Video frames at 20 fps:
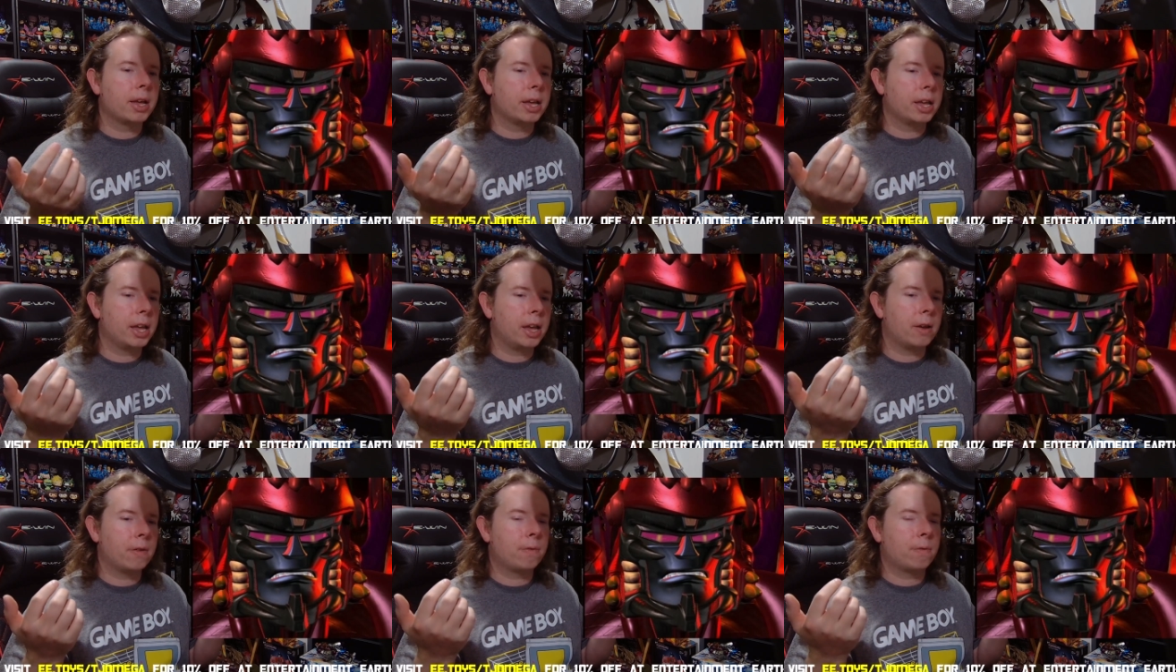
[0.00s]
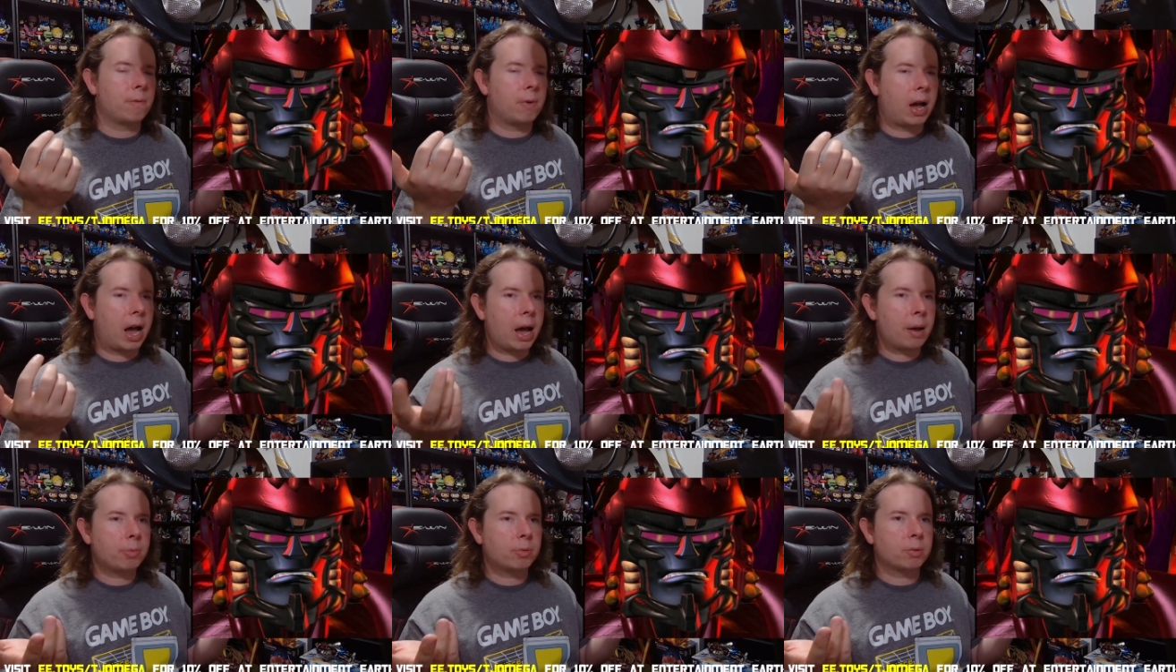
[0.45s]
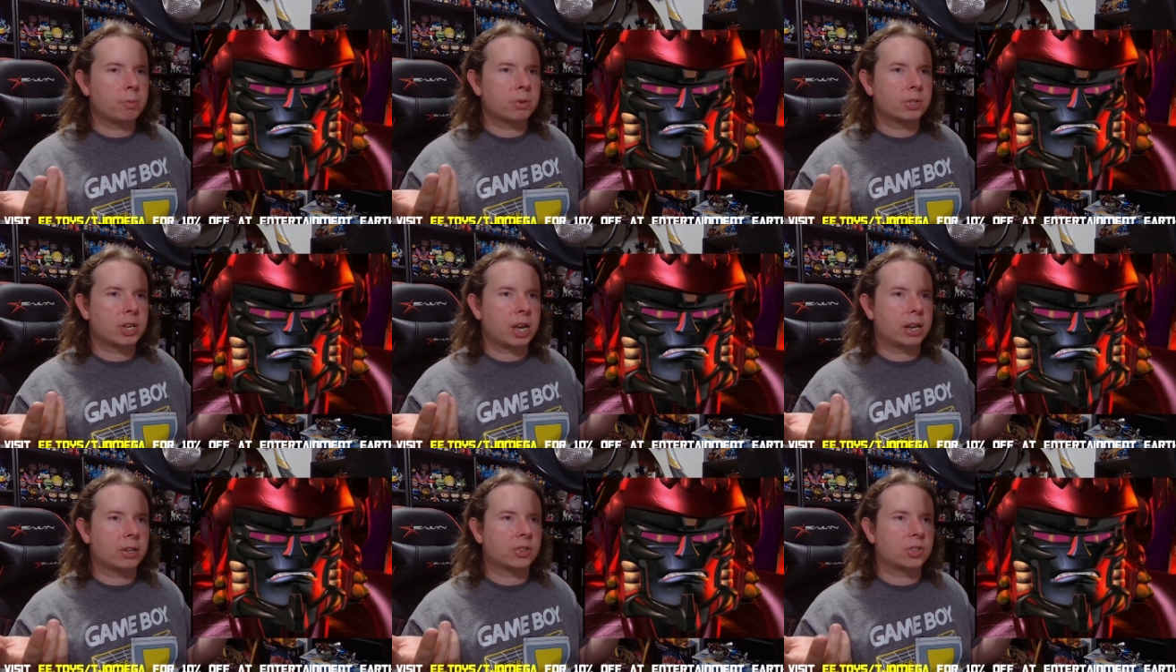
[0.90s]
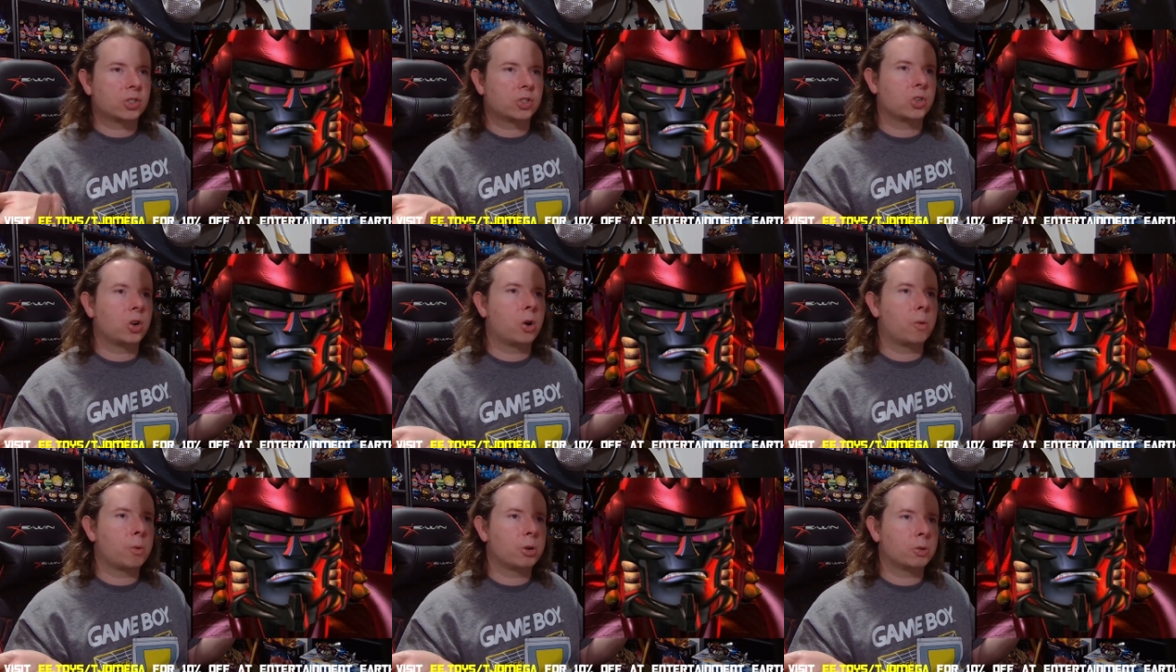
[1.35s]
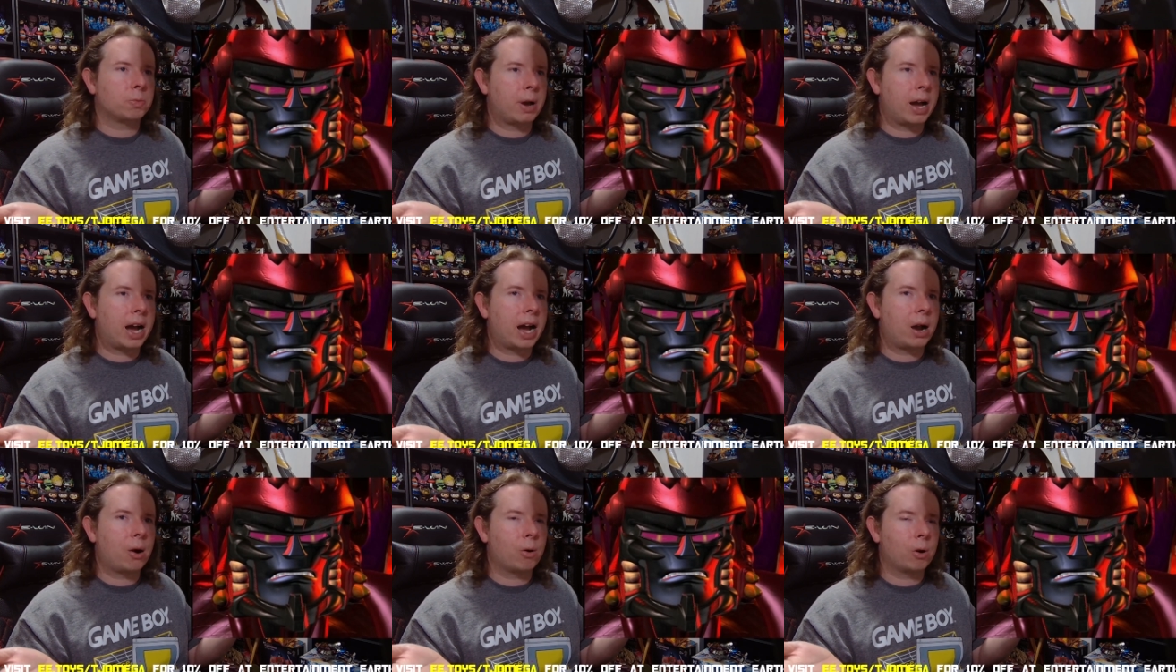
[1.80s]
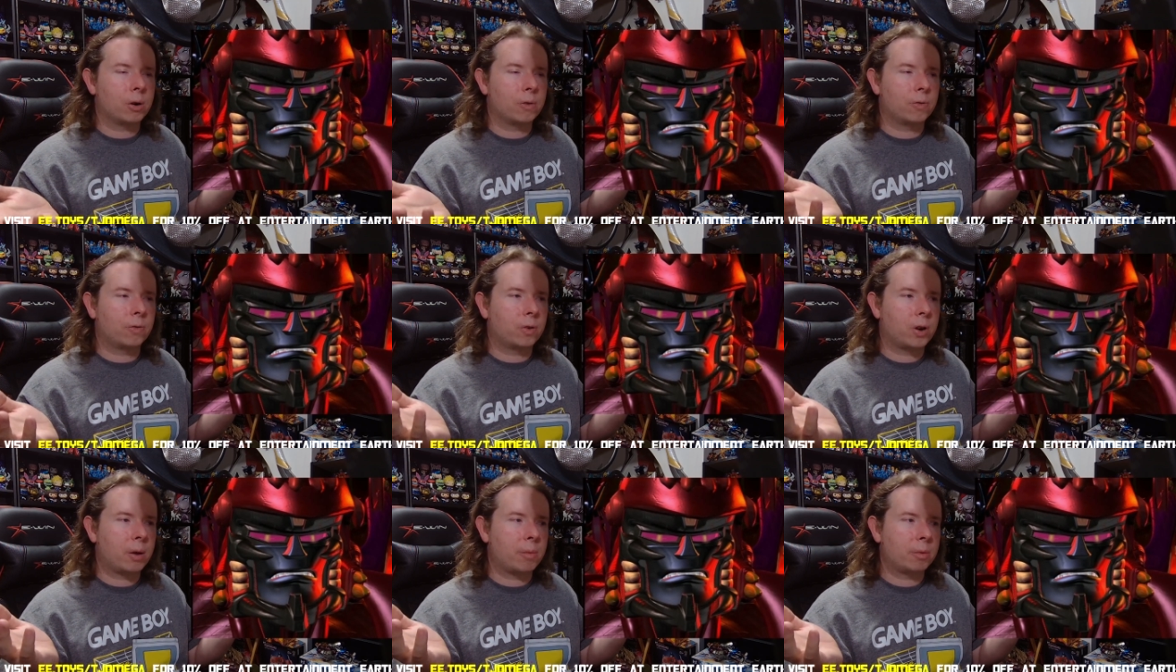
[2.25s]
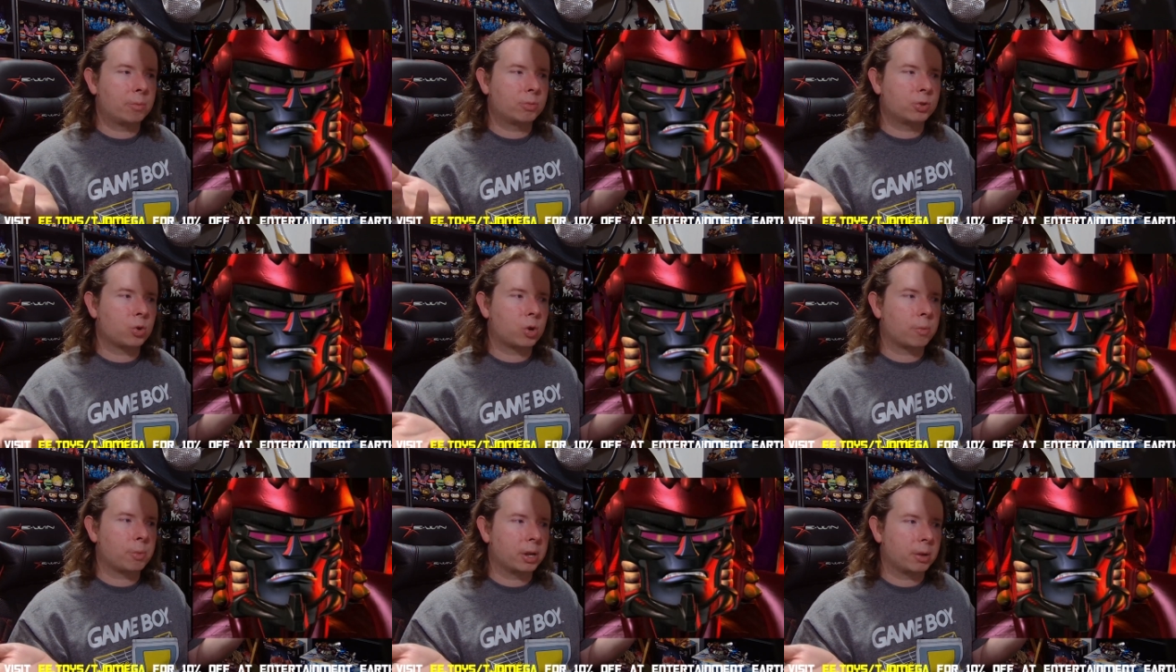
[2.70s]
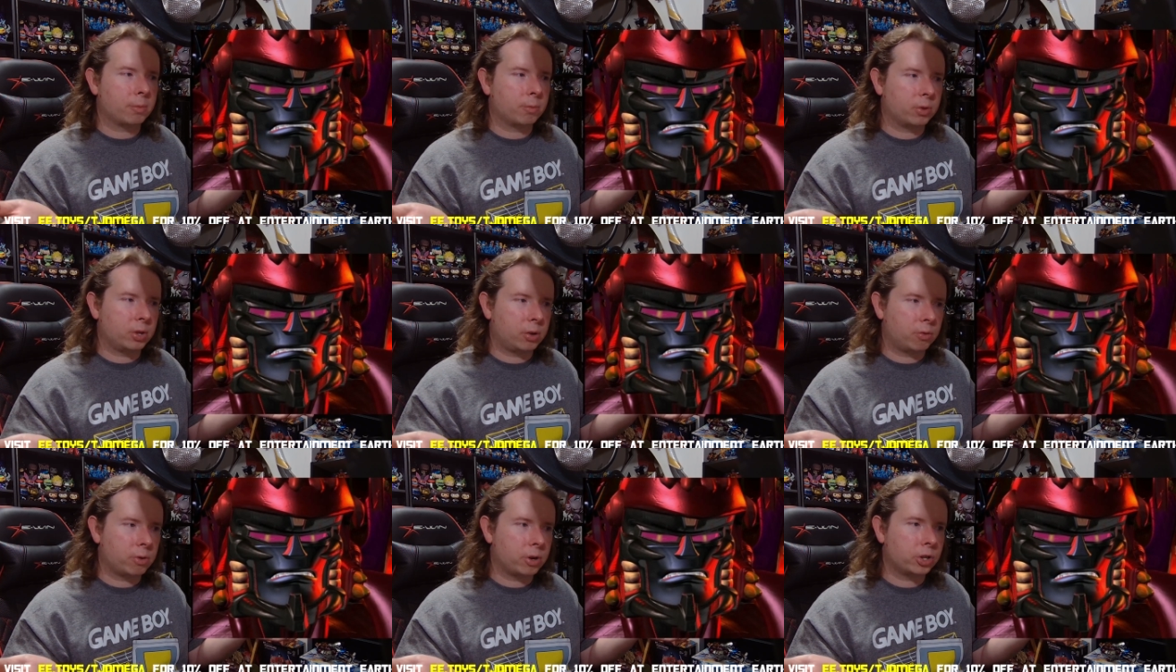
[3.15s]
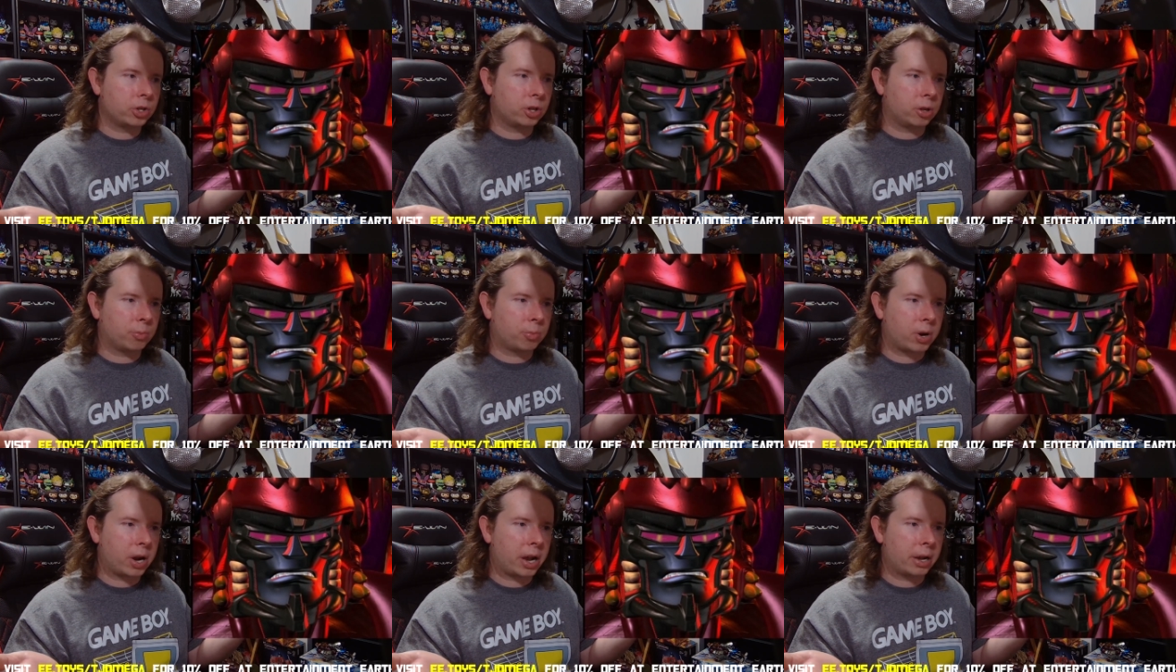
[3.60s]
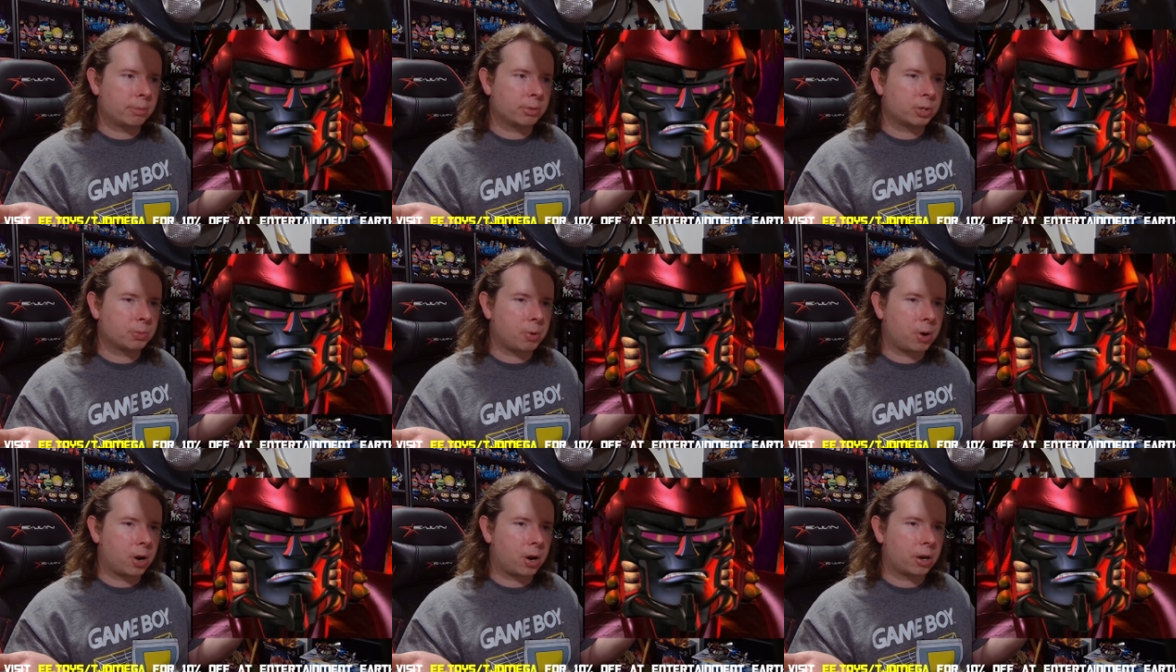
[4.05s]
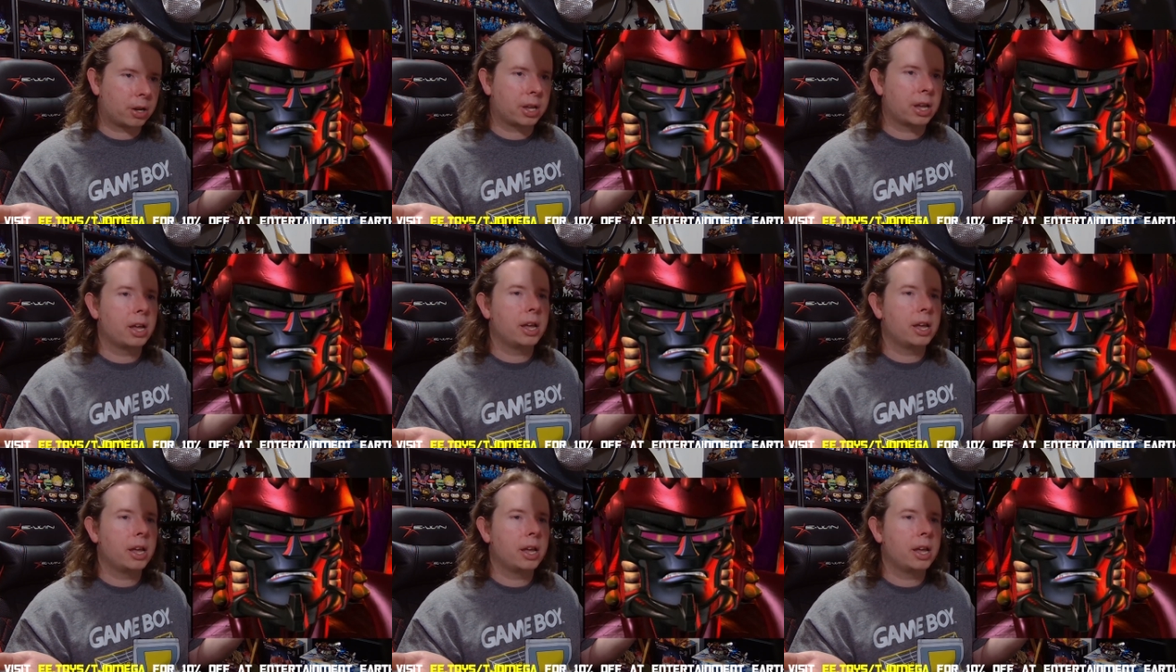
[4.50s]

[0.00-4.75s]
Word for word: If Optimus got so much power from absorbing the original Prime Spark,